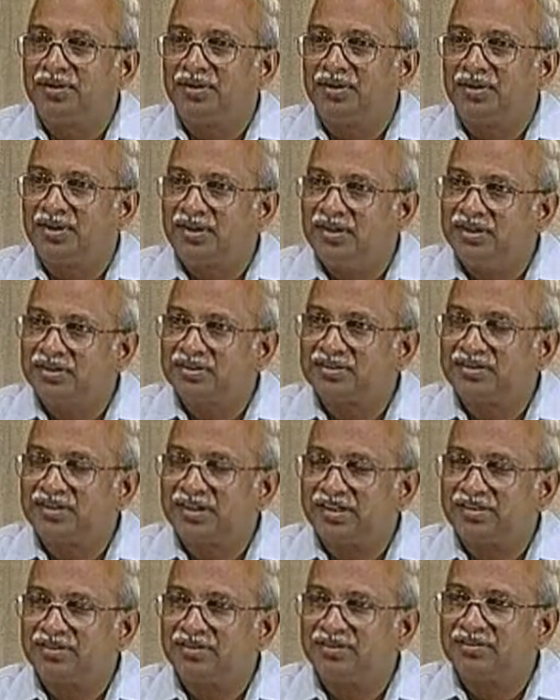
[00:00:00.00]
yield
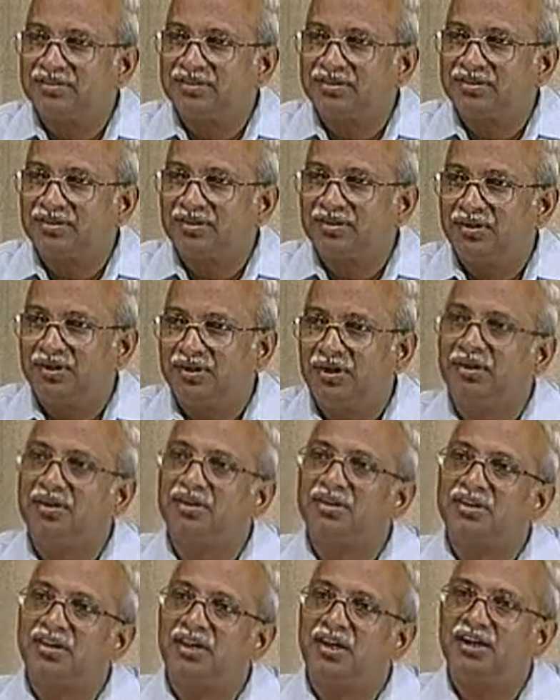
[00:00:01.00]
stress
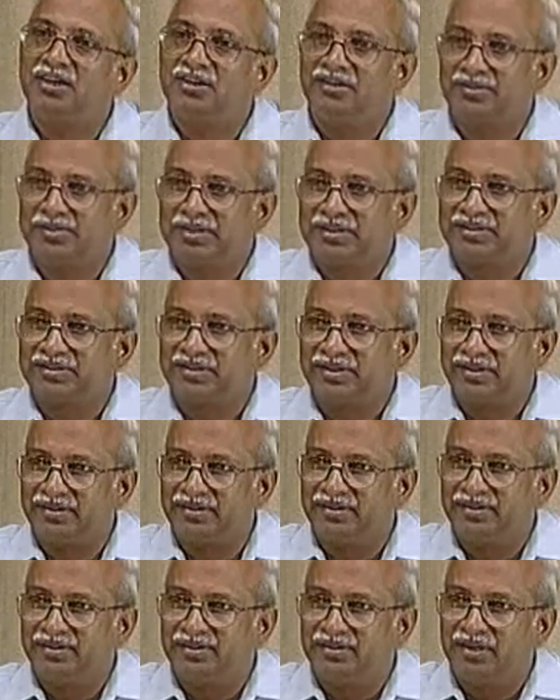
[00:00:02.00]
or ultimate
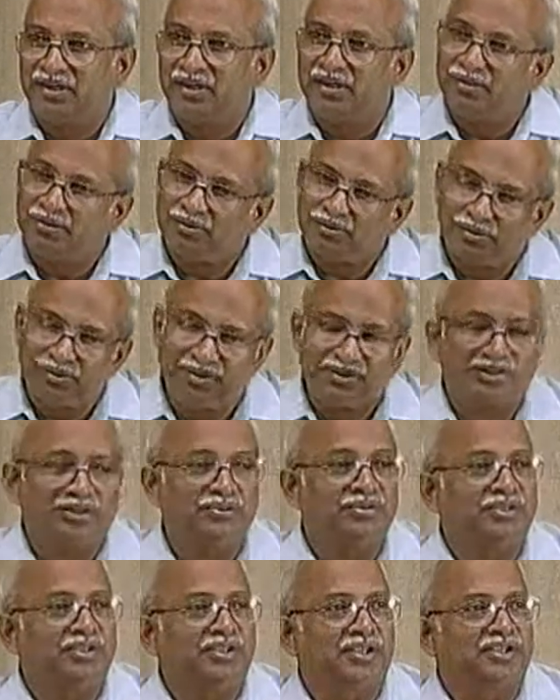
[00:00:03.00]
strength,
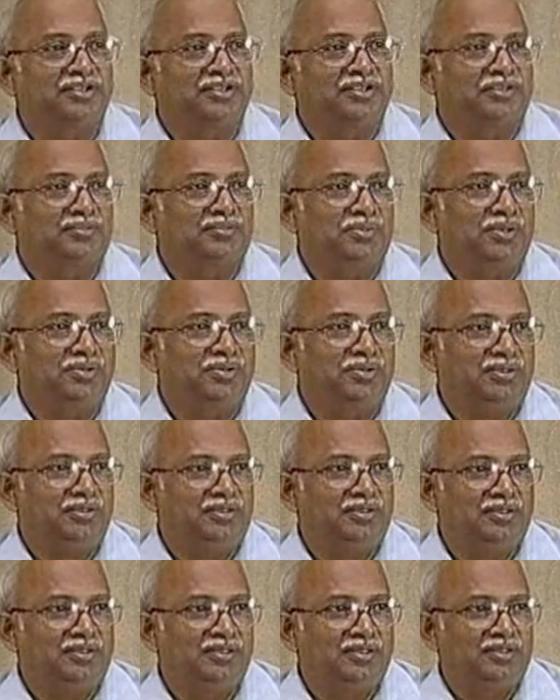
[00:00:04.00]
whichever case it may be.
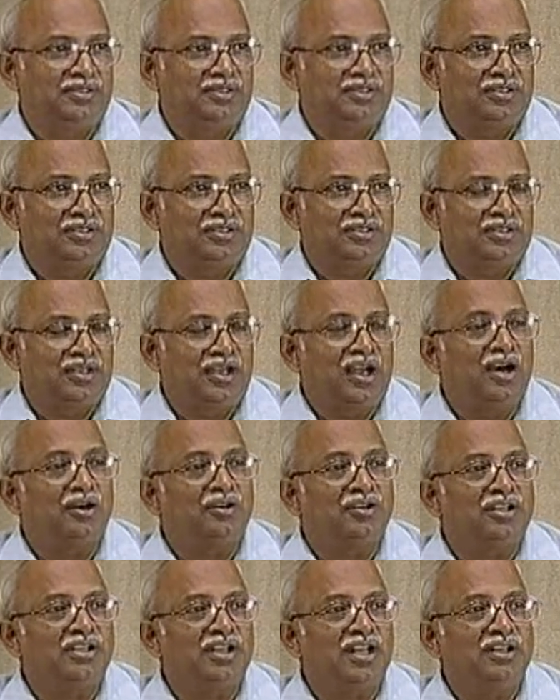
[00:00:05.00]
How
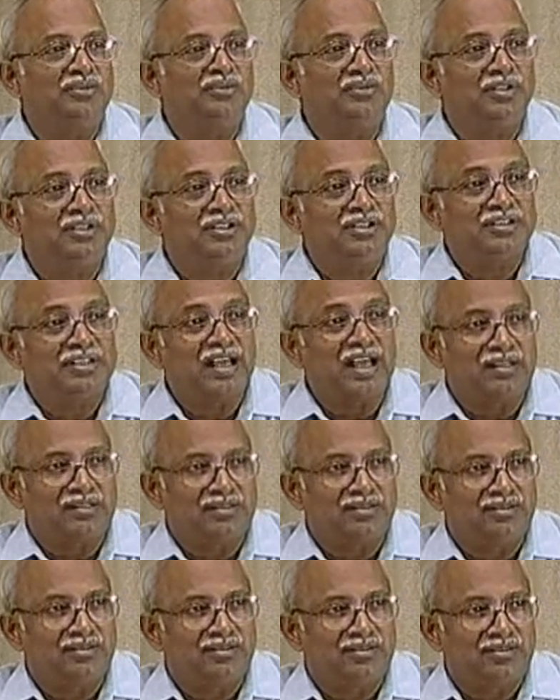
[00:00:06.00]
reliable is that?
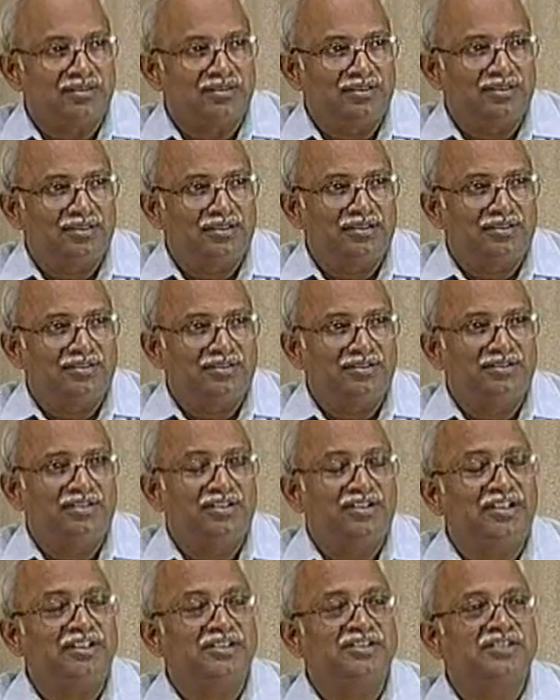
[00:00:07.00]
Is the
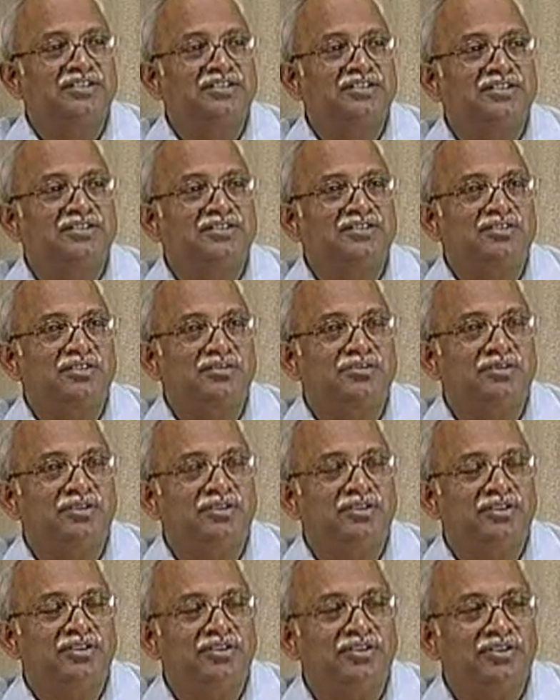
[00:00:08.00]
resistance of
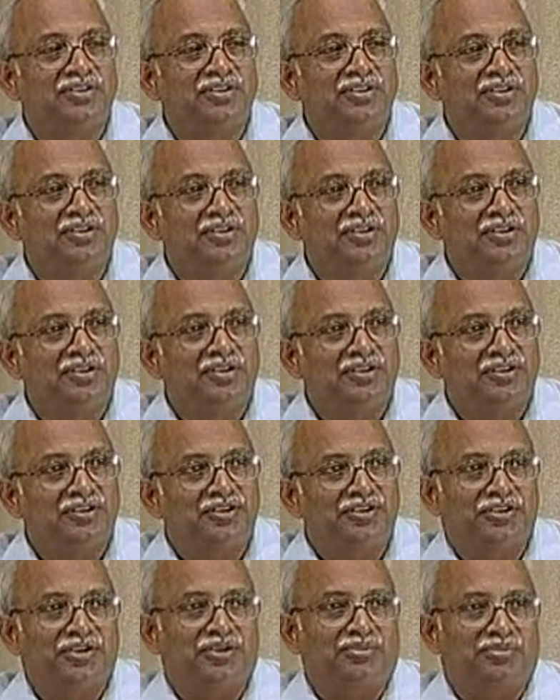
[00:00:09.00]
the
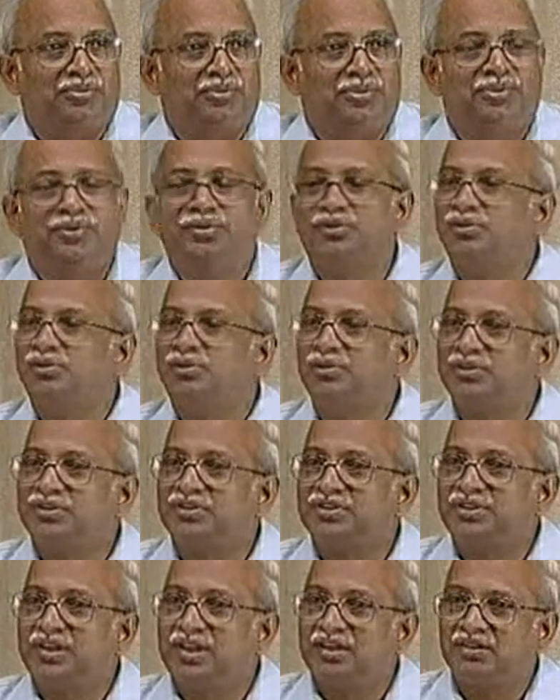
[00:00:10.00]
ship to
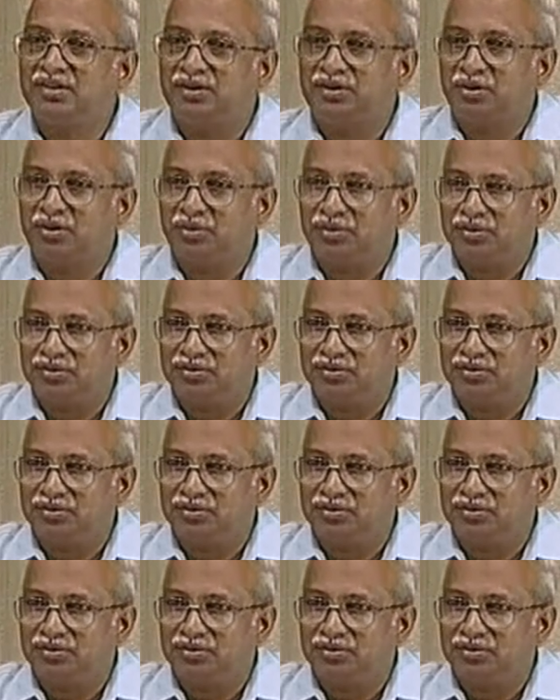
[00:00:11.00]
withstand the load.